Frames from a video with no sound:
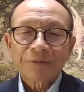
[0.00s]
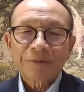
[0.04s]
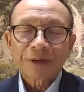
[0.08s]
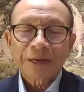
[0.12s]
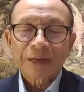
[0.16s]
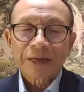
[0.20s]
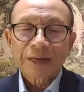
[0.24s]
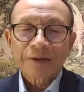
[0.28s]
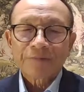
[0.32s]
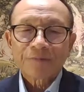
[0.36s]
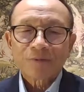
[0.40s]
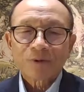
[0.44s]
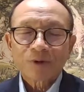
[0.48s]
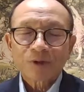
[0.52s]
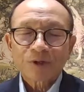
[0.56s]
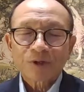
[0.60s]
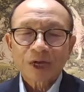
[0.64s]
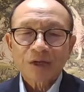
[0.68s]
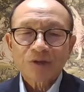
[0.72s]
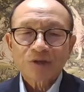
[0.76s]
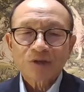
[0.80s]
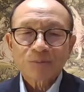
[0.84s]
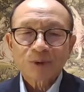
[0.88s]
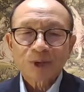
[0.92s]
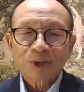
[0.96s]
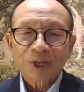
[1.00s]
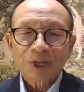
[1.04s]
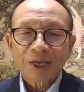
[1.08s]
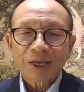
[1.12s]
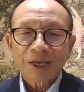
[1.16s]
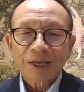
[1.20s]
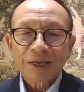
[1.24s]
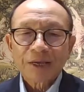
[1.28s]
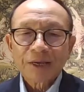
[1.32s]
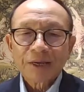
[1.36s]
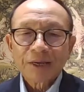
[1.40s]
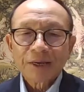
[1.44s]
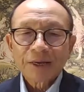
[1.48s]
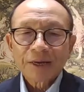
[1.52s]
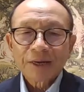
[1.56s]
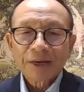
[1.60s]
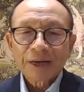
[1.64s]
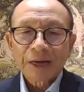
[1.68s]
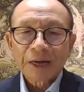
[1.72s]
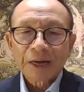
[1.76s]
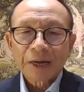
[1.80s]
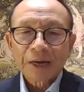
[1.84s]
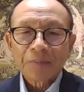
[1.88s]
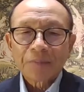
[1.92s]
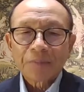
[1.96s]
first hegemony,
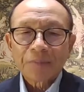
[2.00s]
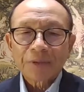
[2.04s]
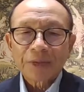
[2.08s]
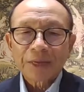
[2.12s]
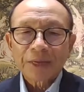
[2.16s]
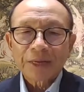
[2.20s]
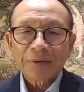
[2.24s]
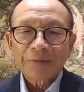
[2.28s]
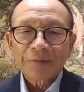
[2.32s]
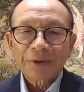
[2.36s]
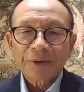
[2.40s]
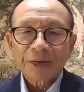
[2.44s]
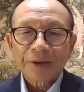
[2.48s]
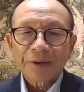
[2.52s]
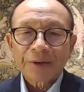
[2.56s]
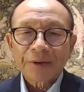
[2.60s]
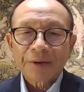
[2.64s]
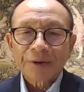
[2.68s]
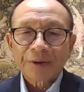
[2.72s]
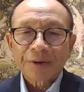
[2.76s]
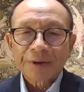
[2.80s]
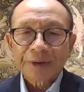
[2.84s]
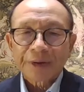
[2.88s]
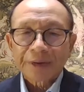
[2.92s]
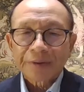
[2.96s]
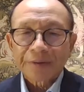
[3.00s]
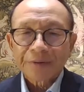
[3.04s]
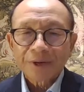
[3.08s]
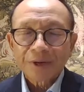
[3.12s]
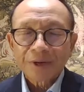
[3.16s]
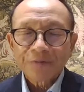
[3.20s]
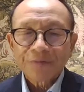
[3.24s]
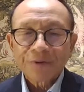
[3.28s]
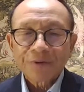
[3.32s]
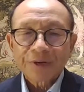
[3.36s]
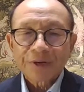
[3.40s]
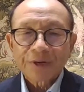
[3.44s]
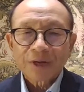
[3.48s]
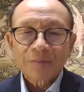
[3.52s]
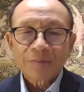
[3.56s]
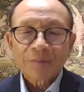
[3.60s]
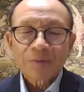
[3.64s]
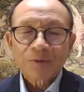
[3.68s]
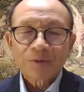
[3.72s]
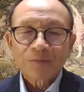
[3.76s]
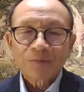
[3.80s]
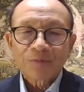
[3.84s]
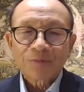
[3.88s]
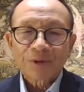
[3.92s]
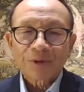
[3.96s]
and even a number
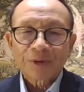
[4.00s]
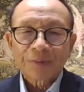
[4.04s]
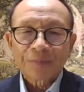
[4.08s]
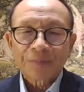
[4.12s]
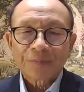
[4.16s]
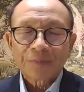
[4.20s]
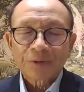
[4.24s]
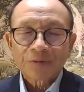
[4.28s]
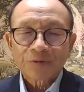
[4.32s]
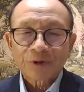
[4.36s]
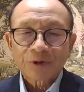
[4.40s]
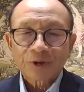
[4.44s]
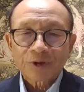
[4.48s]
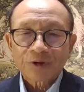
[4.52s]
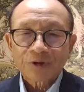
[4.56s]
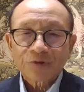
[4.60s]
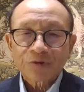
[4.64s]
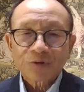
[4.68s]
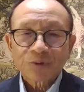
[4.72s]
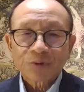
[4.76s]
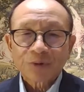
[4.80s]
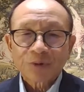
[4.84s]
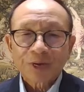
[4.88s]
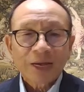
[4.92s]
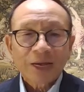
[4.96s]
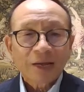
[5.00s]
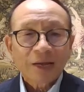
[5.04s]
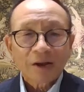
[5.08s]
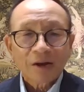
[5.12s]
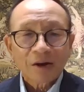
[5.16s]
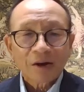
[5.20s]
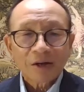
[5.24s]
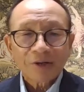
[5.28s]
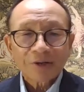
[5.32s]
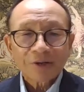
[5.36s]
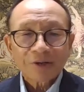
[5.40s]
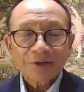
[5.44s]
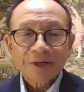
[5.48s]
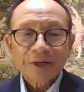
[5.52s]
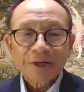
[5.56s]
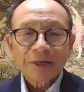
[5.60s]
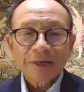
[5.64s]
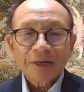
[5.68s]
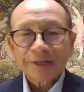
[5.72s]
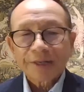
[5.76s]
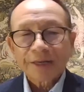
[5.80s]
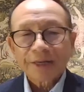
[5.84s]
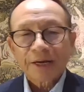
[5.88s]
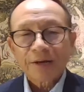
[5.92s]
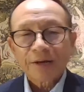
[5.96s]
of traditional allies, and
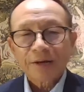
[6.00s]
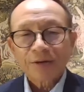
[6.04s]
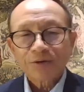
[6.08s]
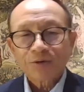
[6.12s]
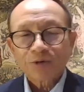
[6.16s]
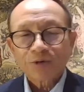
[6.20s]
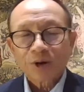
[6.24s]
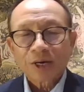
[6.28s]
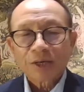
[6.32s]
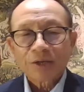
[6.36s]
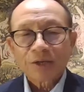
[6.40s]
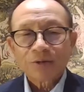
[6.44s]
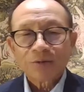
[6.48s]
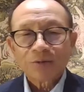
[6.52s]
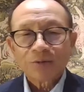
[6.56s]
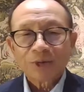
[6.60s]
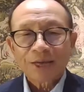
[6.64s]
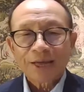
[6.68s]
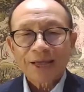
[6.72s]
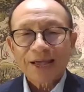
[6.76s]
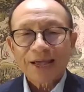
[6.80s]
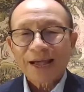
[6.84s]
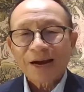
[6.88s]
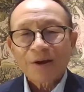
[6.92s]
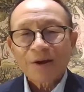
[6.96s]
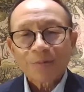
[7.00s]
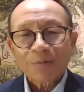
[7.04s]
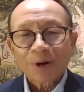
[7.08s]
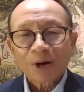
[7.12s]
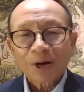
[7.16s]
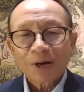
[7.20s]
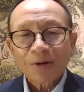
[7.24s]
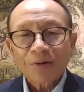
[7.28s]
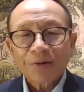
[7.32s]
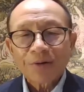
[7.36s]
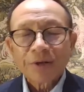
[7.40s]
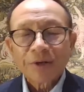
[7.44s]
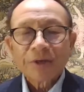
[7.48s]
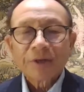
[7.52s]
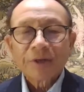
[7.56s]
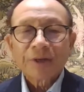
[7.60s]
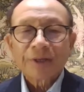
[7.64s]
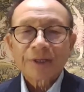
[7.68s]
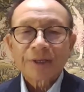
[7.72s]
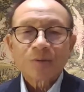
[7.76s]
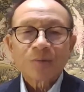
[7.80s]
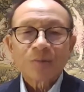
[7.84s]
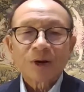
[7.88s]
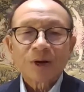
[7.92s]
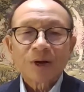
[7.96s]
they are trying to recalibrate the
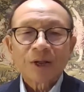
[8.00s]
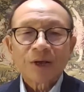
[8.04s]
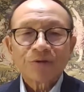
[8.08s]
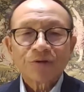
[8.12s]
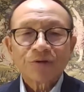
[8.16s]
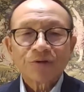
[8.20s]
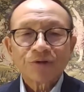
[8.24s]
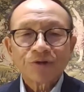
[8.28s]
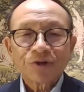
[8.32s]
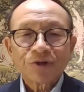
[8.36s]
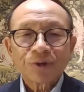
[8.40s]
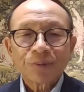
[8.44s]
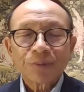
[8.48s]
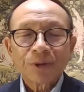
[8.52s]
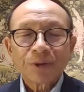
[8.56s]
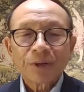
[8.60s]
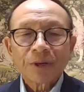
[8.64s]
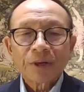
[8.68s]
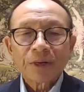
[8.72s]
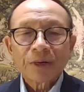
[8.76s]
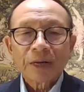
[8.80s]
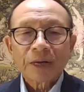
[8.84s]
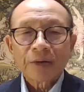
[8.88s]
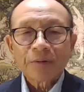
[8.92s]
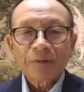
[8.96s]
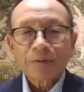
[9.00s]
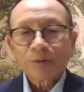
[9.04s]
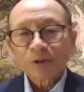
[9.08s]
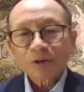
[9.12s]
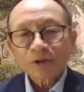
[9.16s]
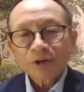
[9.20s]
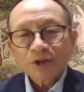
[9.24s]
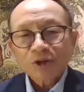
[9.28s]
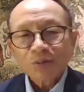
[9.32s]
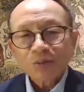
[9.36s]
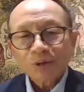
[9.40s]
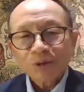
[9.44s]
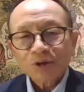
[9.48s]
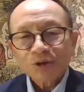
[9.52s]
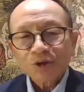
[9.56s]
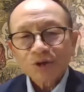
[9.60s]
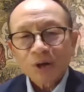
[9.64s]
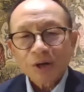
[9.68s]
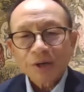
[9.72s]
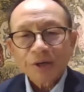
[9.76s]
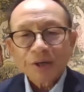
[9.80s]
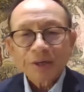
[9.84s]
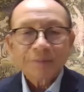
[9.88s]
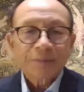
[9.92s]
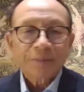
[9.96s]
relationship, not just with
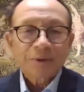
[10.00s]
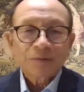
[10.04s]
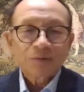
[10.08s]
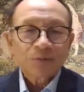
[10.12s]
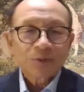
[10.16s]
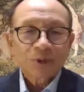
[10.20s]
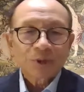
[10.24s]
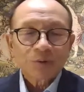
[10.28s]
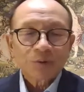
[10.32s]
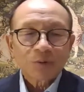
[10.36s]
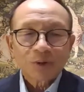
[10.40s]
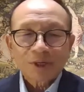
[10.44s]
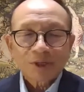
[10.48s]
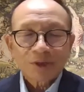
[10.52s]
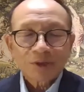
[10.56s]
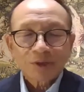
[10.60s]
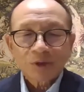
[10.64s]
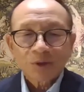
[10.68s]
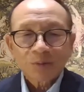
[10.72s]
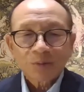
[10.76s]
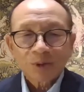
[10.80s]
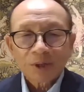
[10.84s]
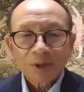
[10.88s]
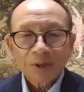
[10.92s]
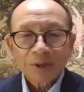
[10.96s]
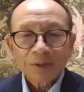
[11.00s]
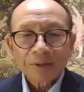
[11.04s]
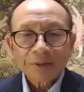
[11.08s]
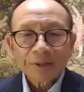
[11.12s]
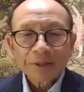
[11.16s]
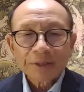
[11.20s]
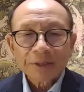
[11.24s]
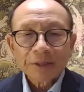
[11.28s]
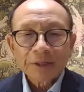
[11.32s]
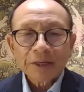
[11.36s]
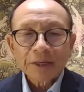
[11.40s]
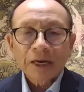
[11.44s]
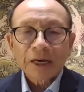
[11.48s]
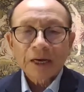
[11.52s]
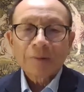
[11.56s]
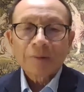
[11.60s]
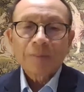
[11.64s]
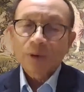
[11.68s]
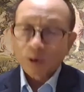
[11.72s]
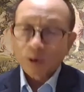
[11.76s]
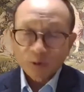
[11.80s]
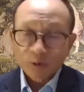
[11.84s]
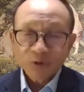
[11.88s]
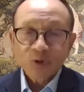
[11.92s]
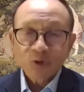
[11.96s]
China, but with the rest of the world, but
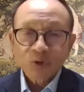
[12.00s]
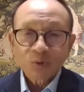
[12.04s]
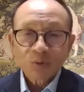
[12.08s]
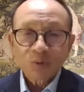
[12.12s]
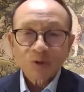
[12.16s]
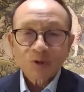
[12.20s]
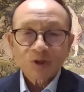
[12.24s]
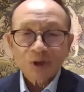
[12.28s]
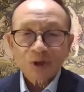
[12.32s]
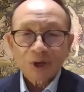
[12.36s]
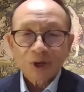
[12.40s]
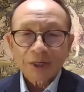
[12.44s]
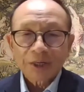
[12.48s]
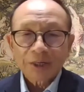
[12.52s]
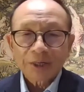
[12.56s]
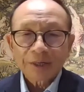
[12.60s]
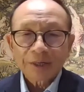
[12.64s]
also with China.